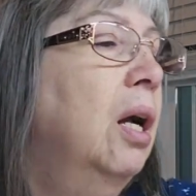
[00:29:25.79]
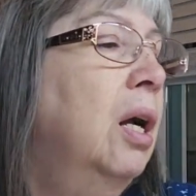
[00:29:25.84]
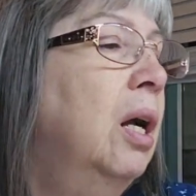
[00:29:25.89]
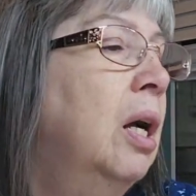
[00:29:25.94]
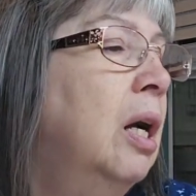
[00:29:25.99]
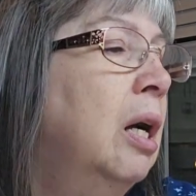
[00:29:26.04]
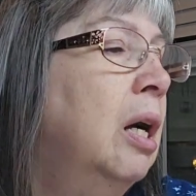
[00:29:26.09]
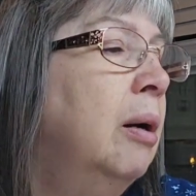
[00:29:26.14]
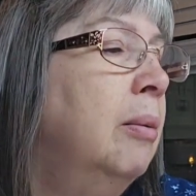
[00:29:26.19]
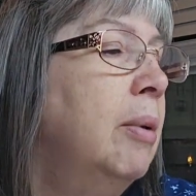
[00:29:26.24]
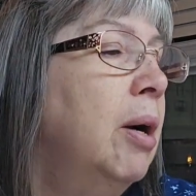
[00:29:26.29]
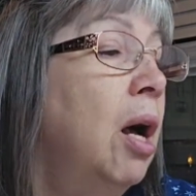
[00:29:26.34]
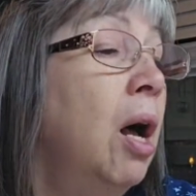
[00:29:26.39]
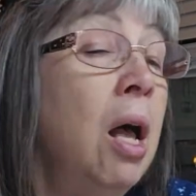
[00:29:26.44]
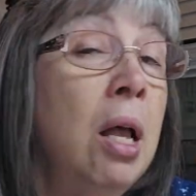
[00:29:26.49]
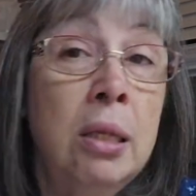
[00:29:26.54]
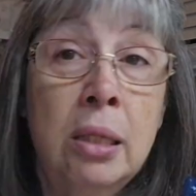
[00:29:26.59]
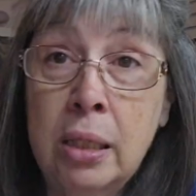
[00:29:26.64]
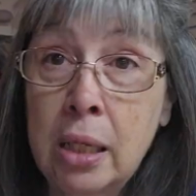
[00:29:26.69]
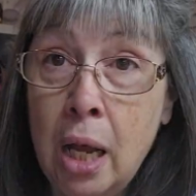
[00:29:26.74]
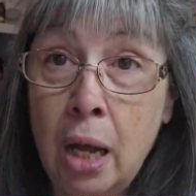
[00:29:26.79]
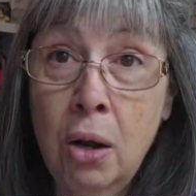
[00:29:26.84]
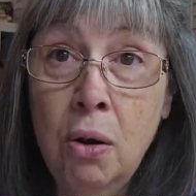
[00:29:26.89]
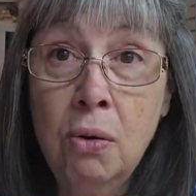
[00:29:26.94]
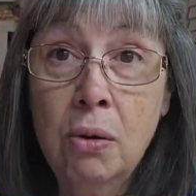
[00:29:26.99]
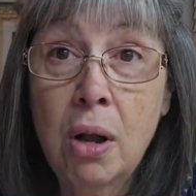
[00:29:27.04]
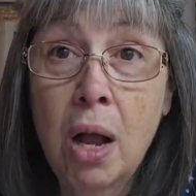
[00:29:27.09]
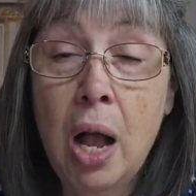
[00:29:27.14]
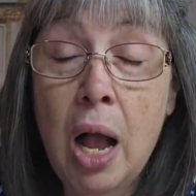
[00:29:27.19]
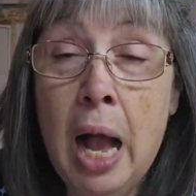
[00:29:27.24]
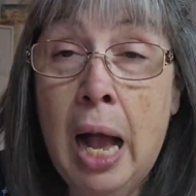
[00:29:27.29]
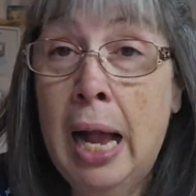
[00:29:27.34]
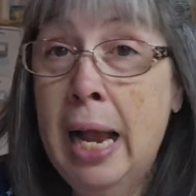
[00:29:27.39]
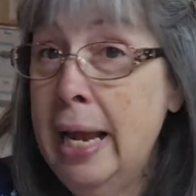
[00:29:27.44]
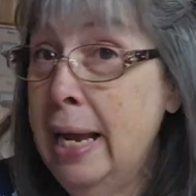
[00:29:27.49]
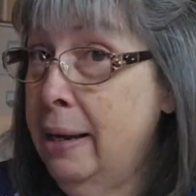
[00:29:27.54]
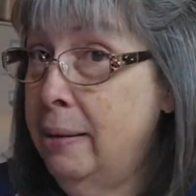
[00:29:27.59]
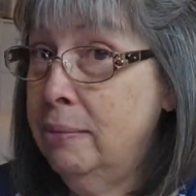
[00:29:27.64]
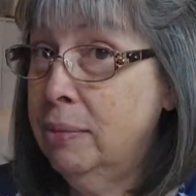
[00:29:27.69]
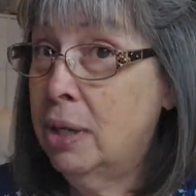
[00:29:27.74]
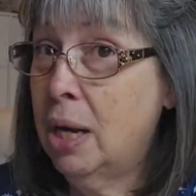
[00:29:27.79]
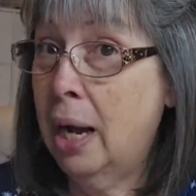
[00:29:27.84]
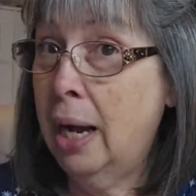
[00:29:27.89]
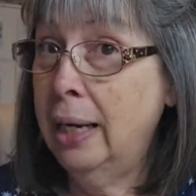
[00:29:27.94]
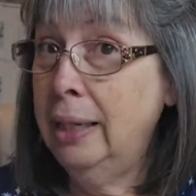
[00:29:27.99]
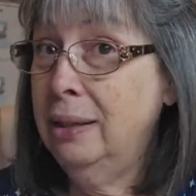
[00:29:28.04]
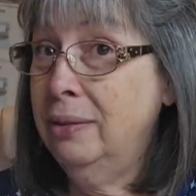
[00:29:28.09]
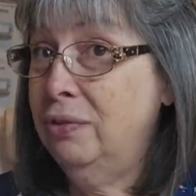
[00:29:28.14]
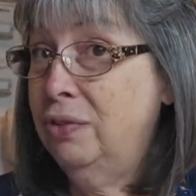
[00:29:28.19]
Um, also, I am kind